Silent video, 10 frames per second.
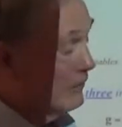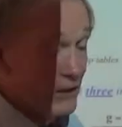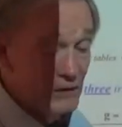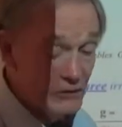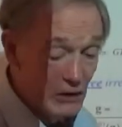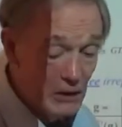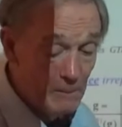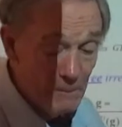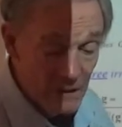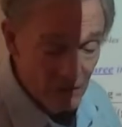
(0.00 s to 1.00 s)
that
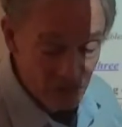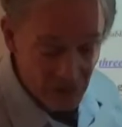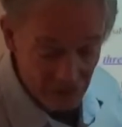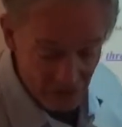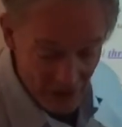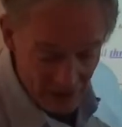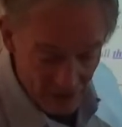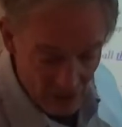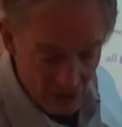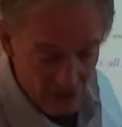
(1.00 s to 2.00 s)
uh, does
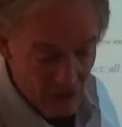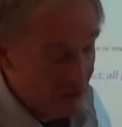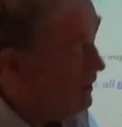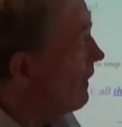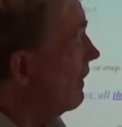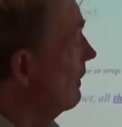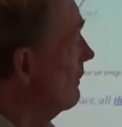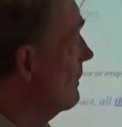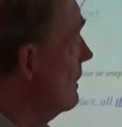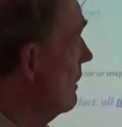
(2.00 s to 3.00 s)
that uh,
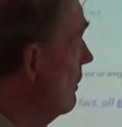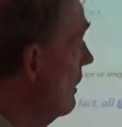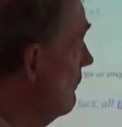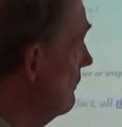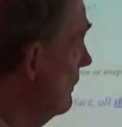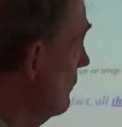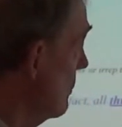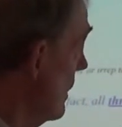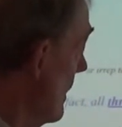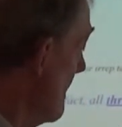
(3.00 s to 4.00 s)
uh, uh, very
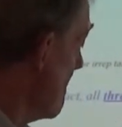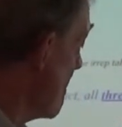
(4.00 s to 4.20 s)
well.